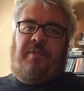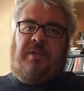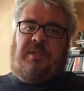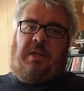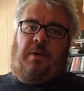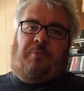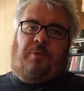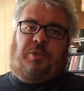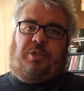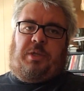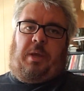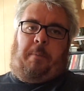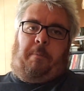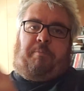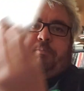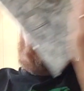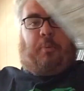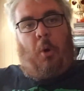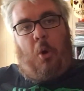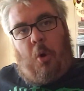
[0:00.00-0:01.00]
This stuff was just
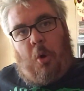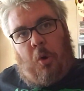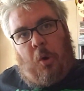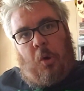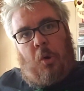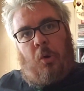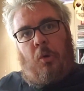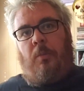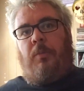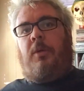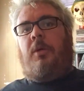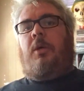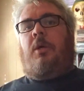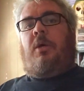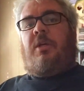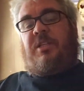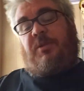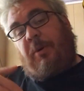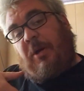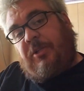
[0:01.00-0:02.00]
whoa,
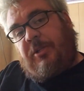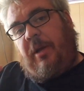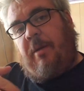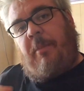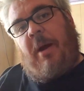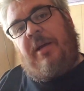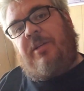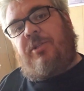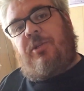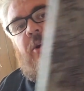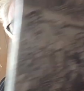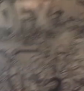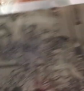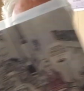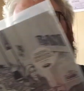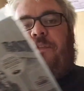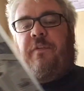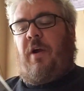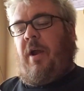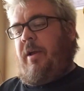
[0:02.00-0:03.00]
especially in my circle
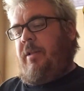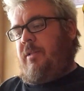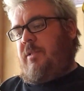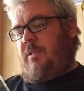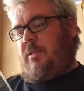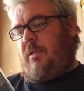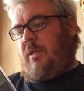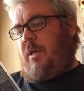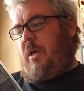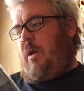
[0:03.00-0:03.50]
of friends.